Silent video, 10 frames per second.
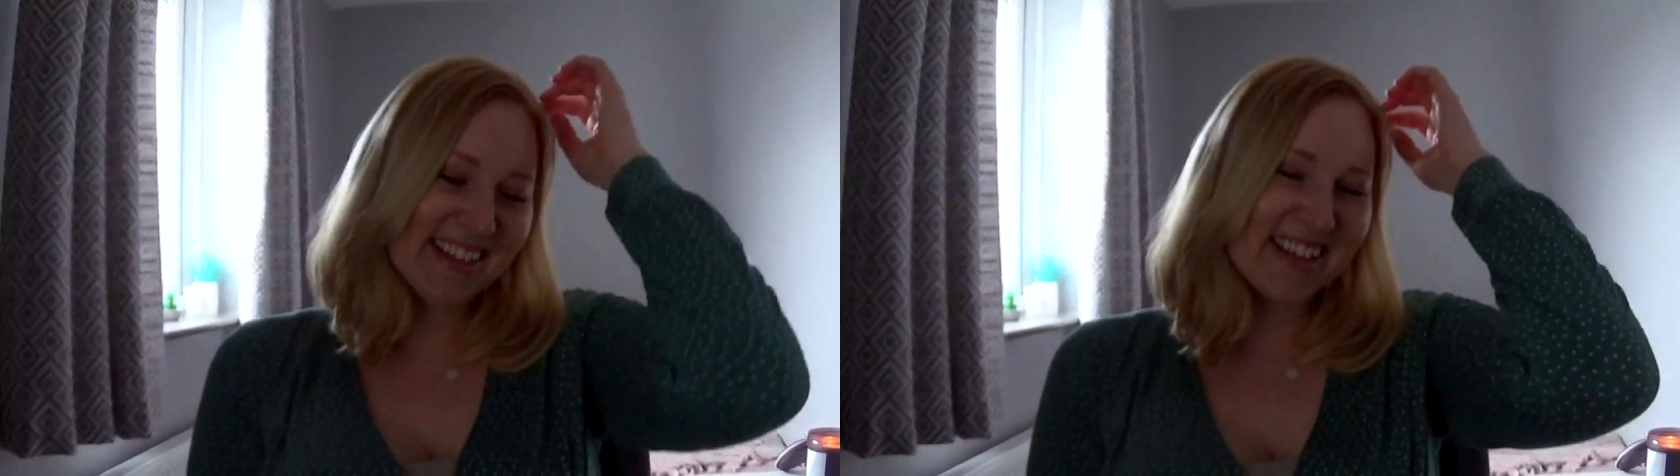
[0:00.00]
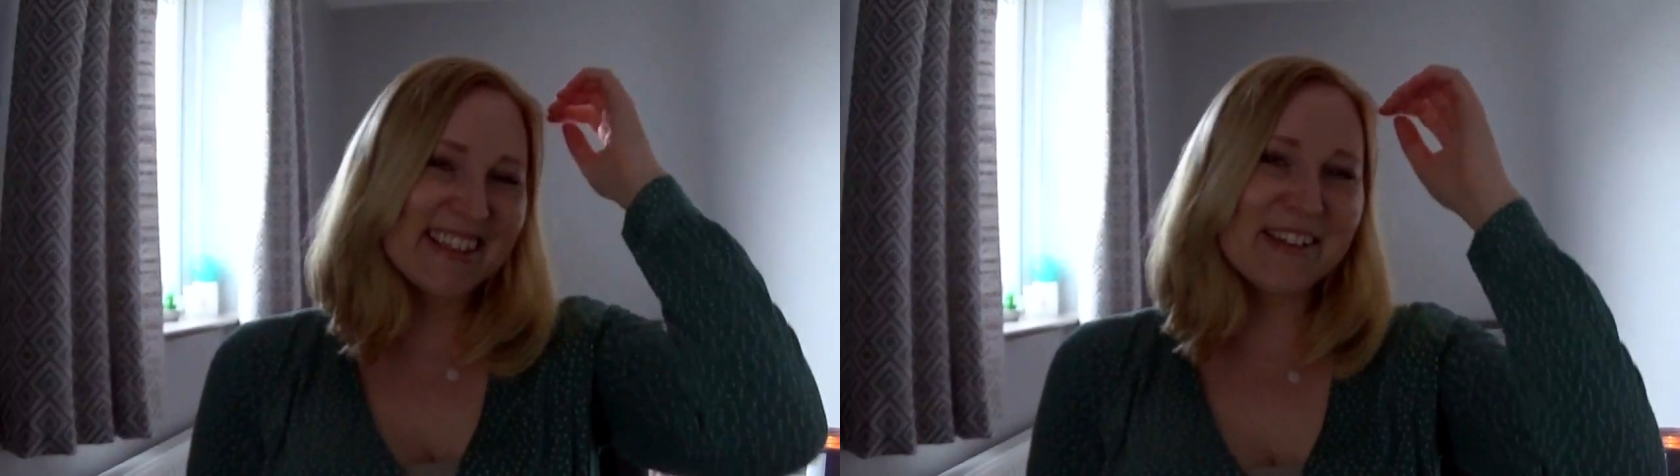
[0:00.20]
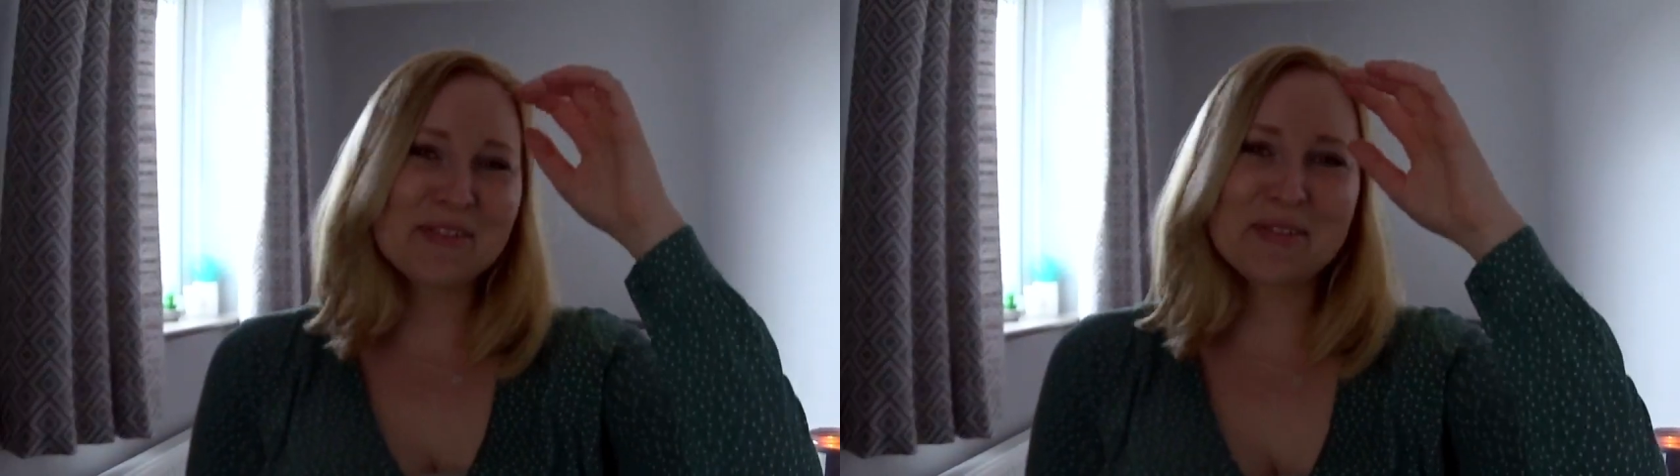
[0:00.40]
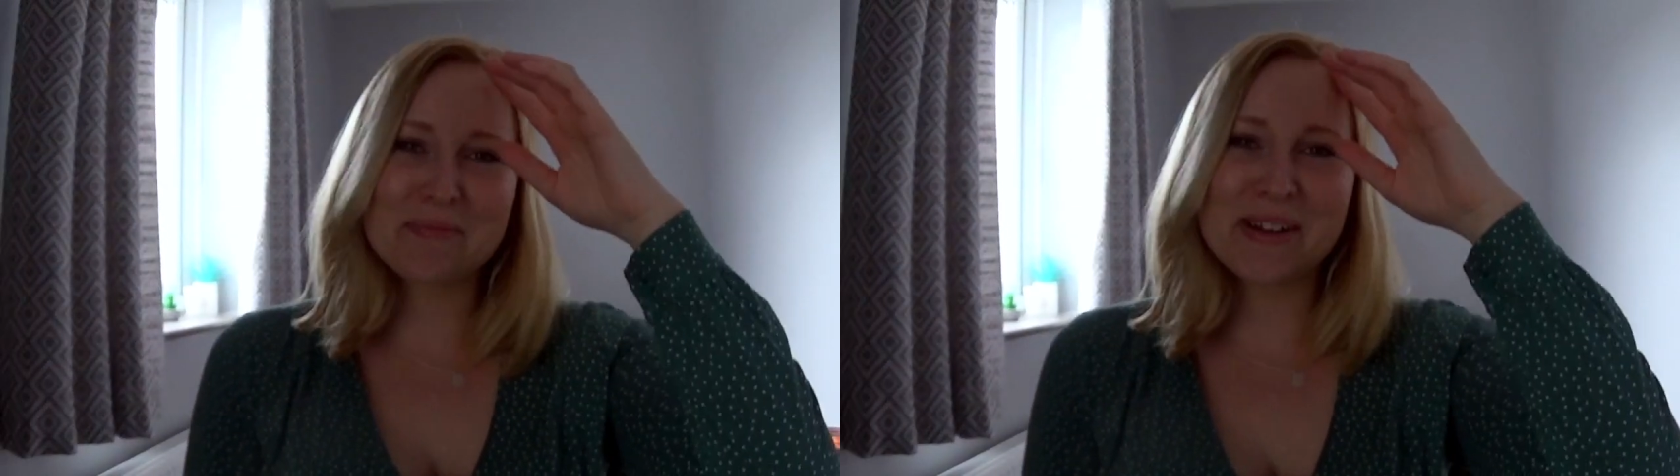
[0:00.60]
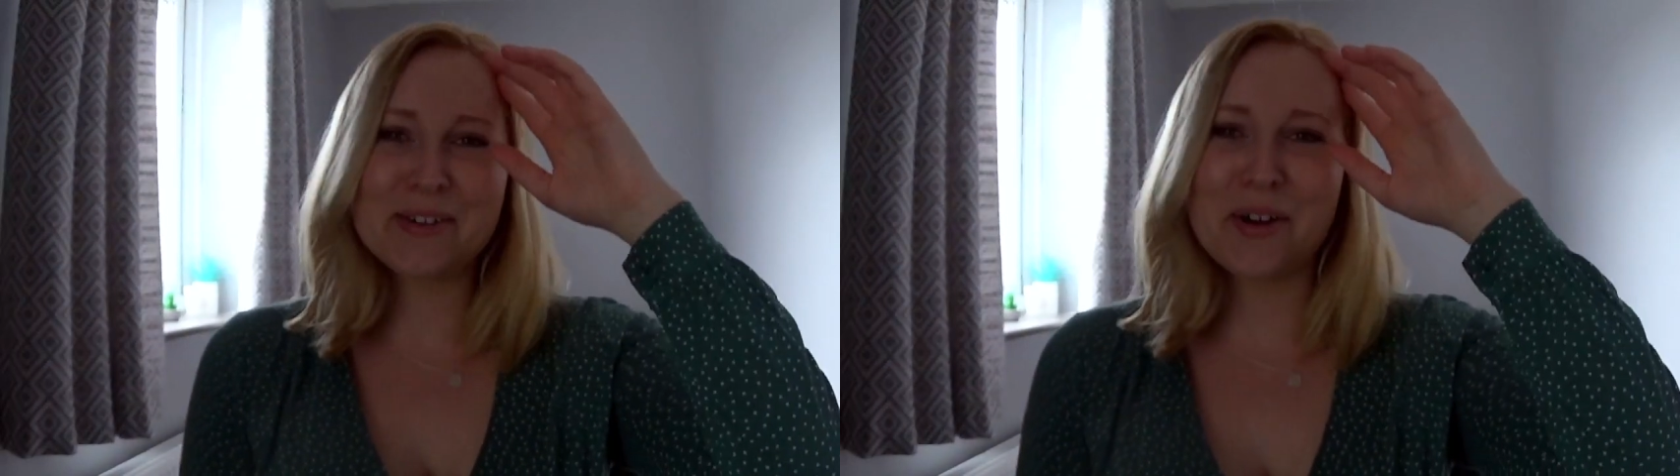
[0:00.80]
Can that be one
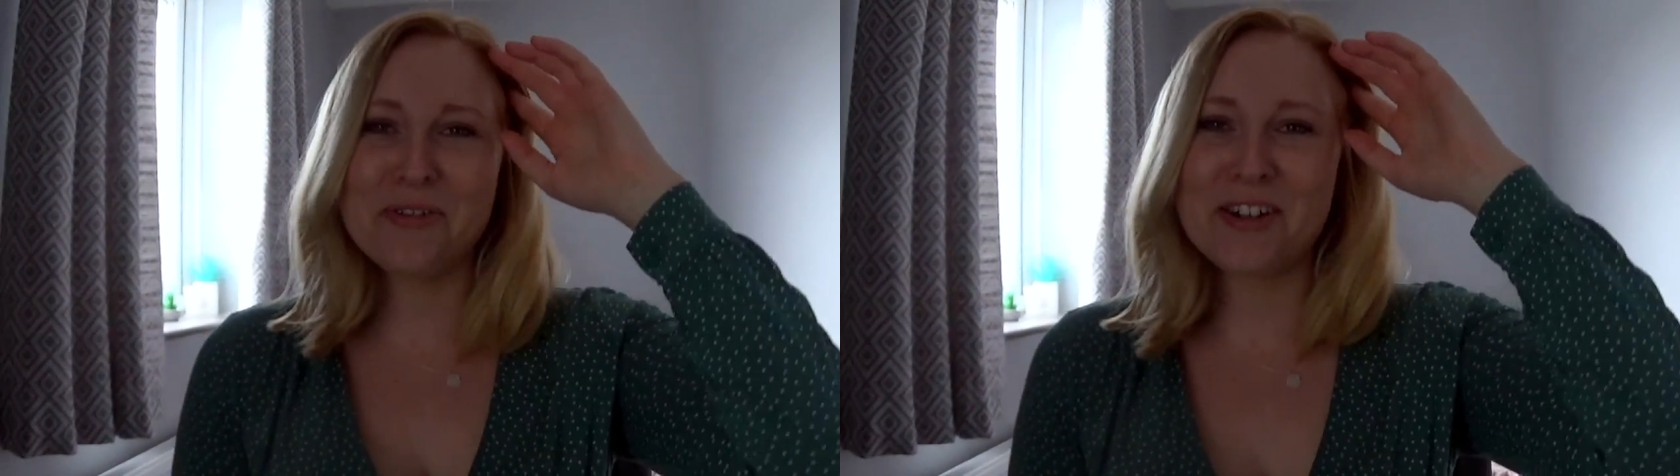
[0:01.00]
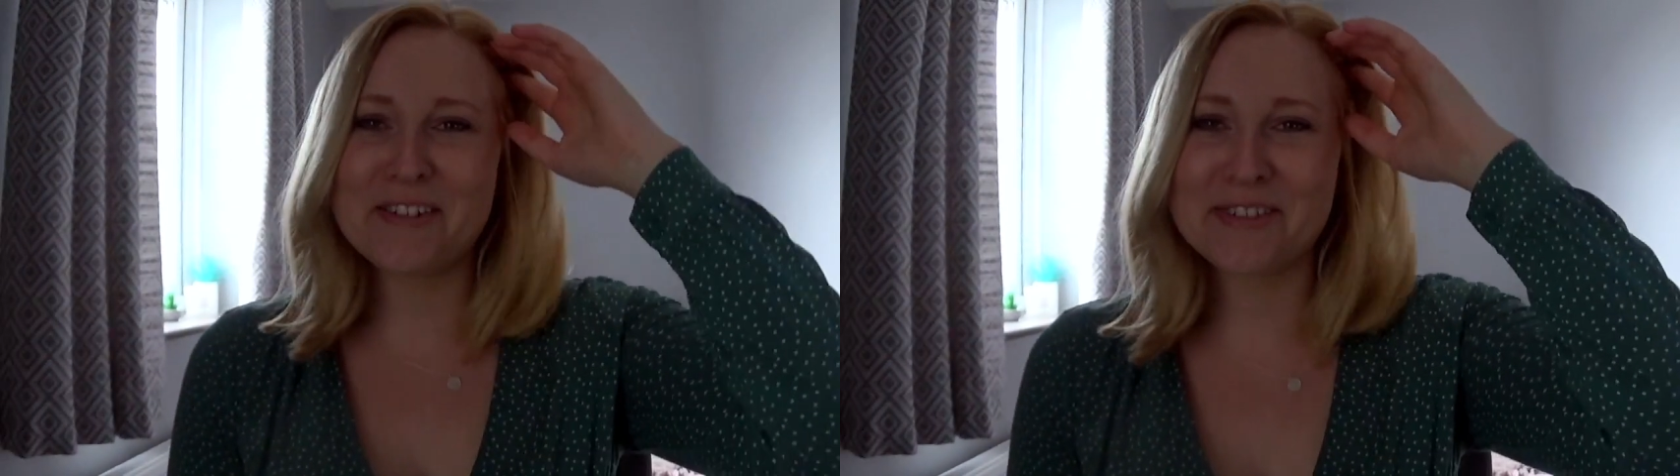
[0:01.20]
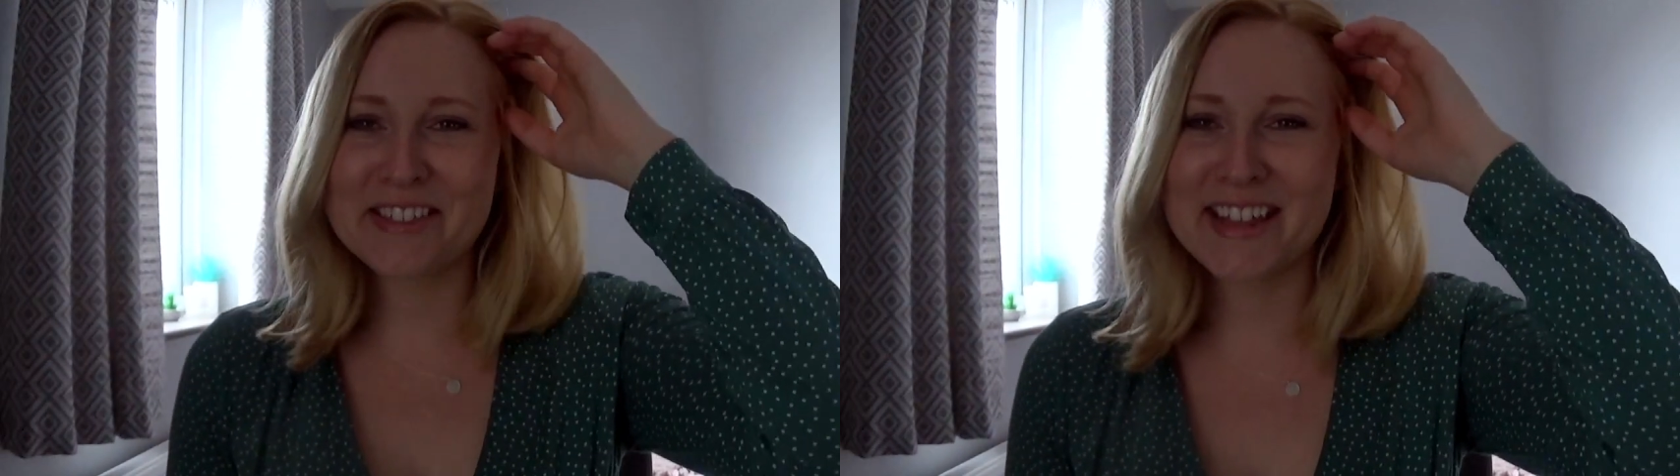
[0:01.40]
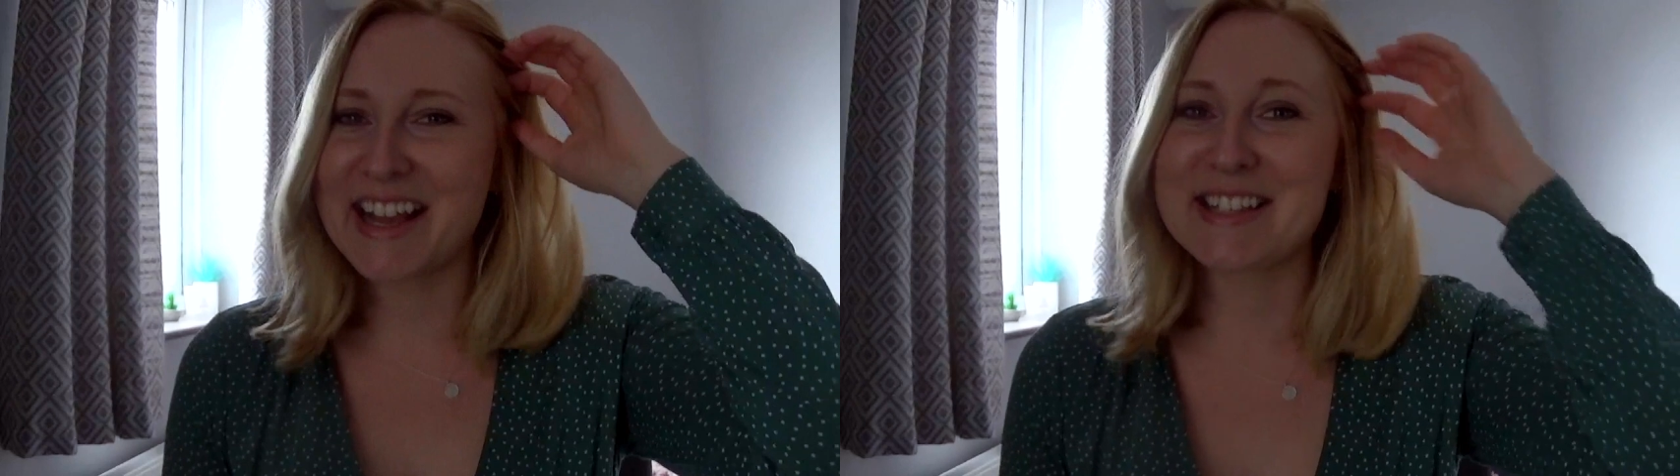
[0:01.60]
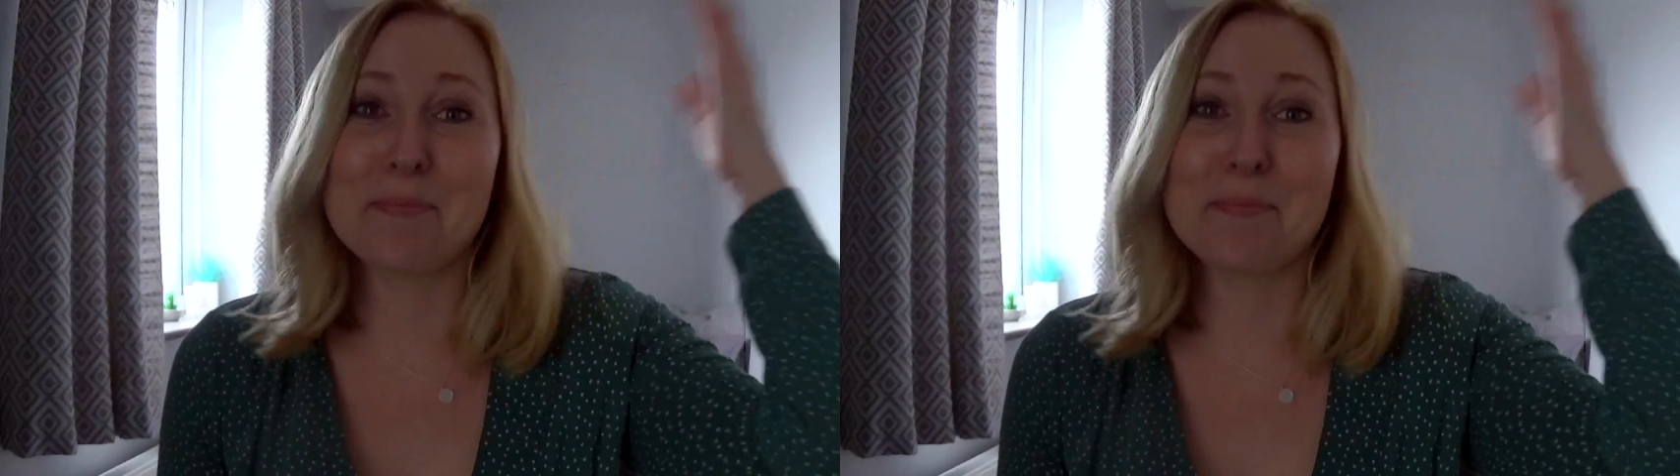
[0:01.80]
of my not favourite things?